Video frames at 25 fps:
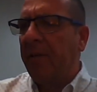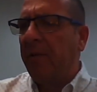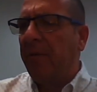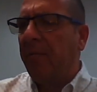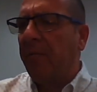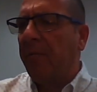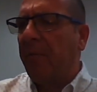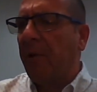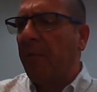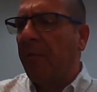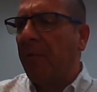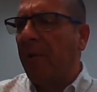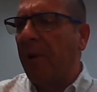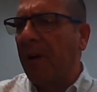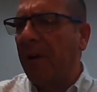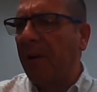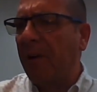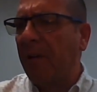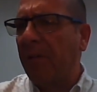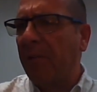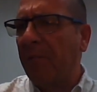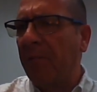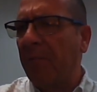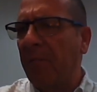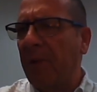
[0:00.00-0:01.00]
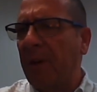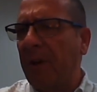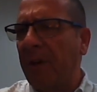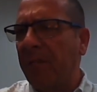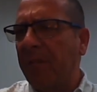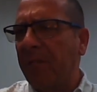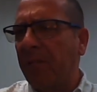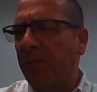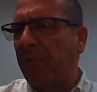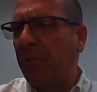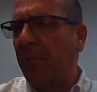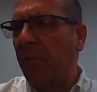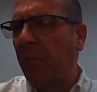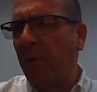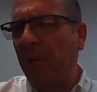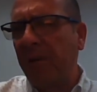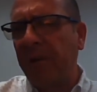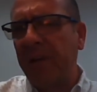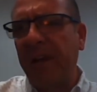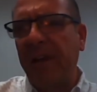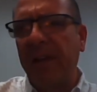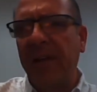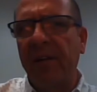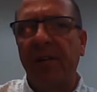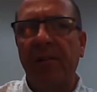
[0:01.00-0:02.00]
But we're the
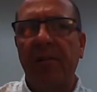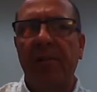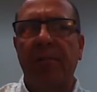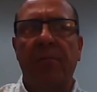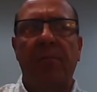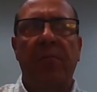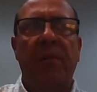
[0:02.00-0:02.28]
coordinator,